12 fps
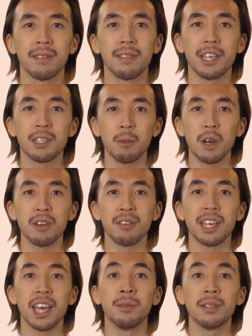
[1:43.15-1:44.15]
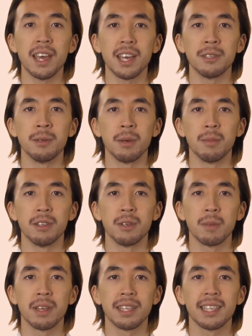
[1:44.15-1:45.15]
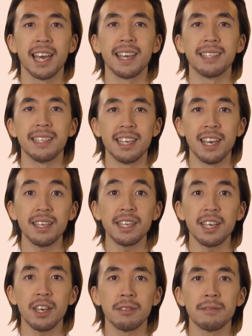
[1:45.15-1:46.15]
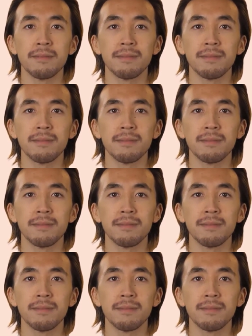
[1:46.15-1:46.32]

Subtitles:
This part of the app allows people to book a taxi on the go.